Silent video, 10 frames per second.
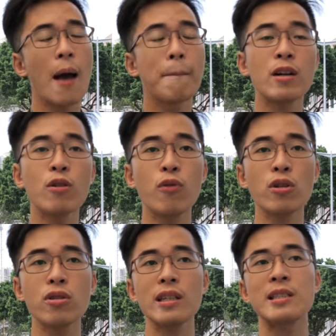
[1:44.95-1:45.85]
Micro
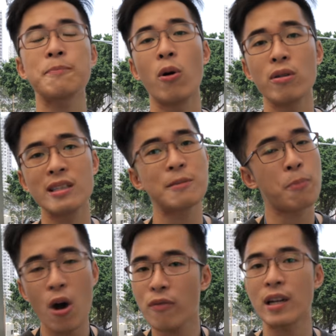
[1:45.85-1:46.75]
Four Third is, is
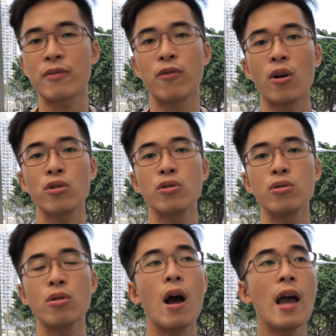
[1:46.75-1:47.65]
perfect for
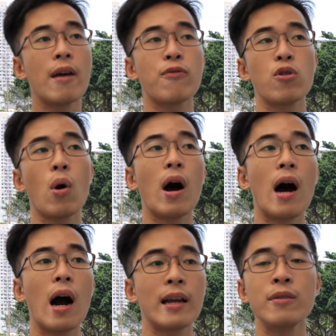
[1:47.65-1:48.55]
you if you
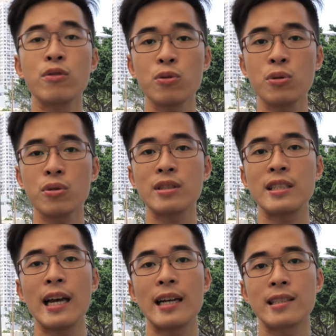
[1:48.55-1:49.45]
are
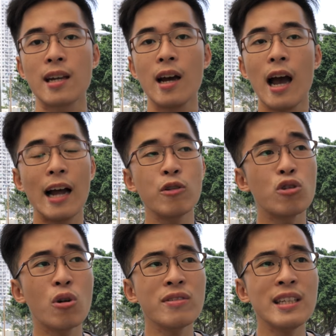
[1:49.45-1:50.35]
enthusiast and you
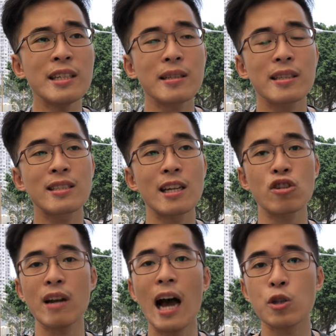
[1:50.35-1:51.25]
don't need
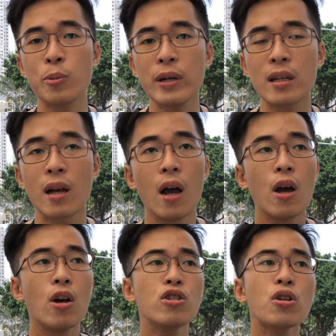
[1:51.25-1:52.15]
such large print
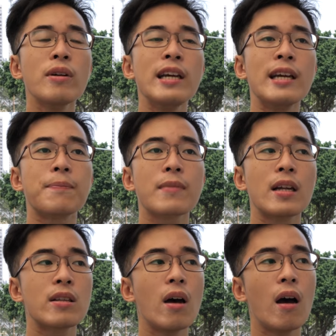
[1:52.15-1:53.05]
Usually
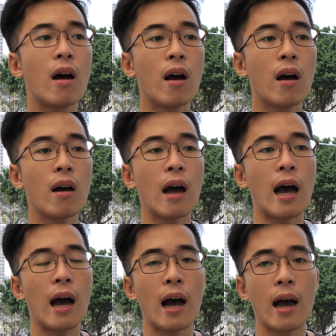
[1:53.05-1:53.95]
the
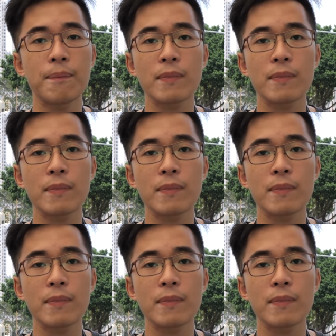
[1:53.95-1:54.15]
uh,